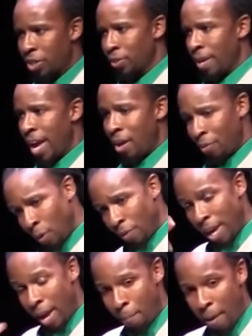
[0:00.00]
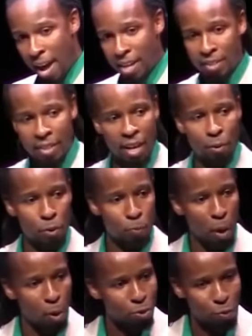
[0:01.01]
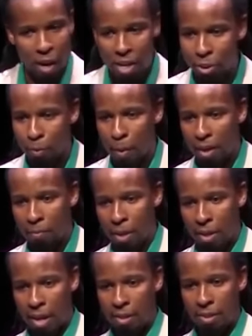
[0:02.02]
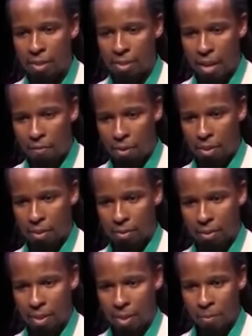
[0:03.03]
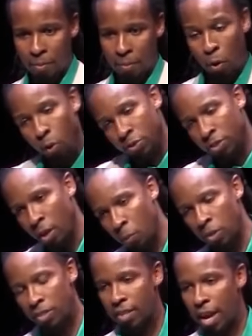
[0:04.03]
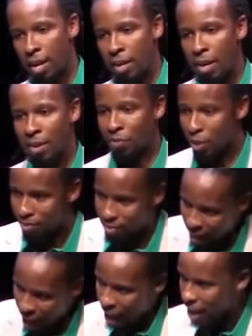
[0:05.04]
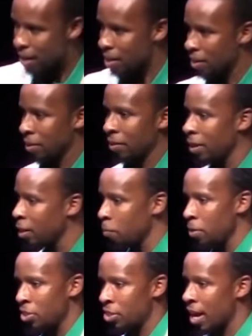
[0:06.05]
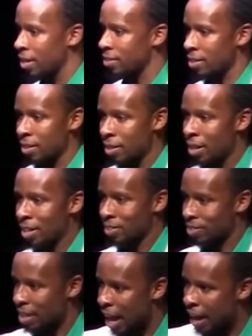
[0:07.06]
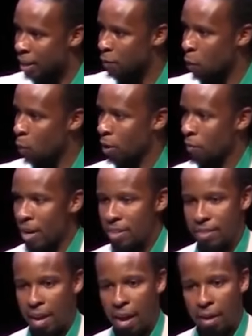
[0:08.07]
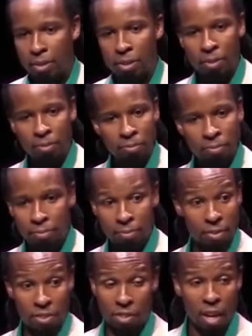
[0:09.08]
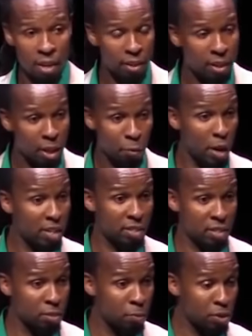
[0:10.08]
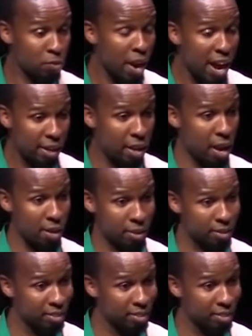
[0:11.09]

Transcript: tweeted out a story about how white college applicants identify themselves as people of color so they can get better treatment and admissions. Critics said he undermined his whole life's work in one tweet if